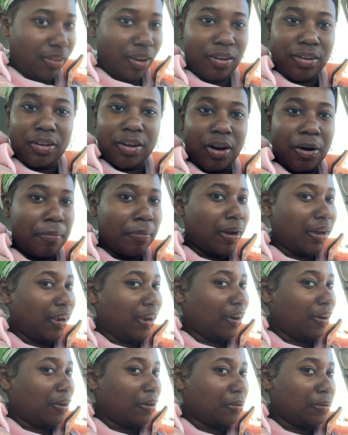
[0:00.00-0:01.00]
Y'all, my
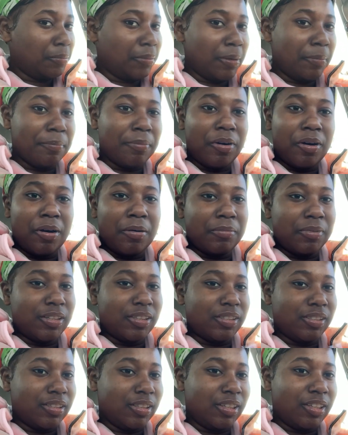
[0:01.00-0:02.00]
hair gonna be bomb and
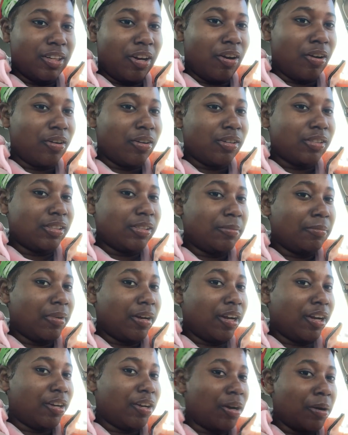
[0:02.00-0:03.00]
shit. Y'all gonna see my
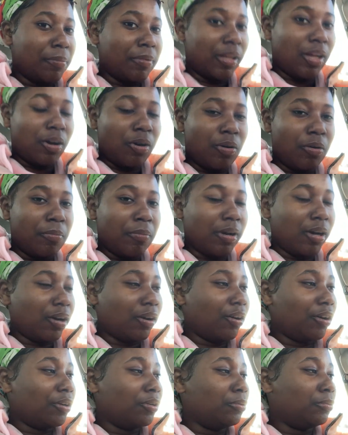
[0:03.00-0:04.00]
hair. I'll be like, oh my
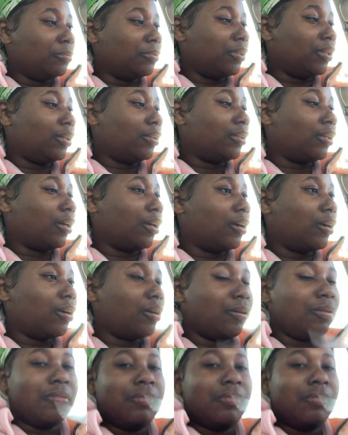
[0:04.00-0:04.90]
god, you did that, girl.